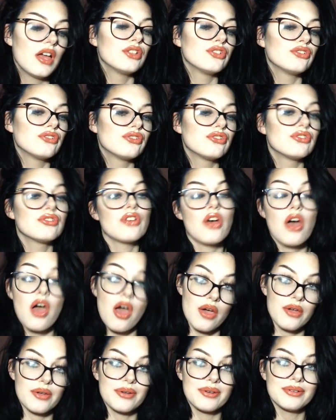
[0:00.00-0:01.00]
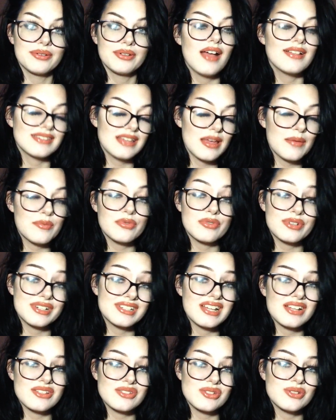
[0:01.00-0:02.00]
So temporary
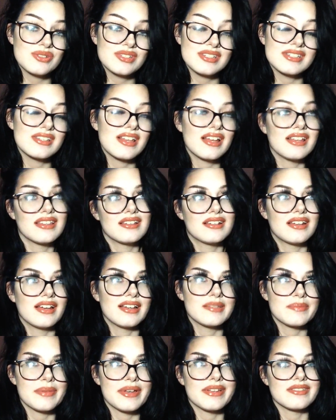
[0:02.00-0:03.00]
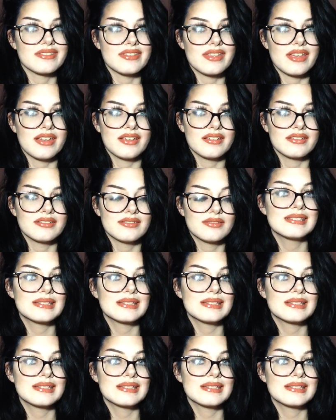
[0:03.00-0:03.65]
tattoos is like the next best thing.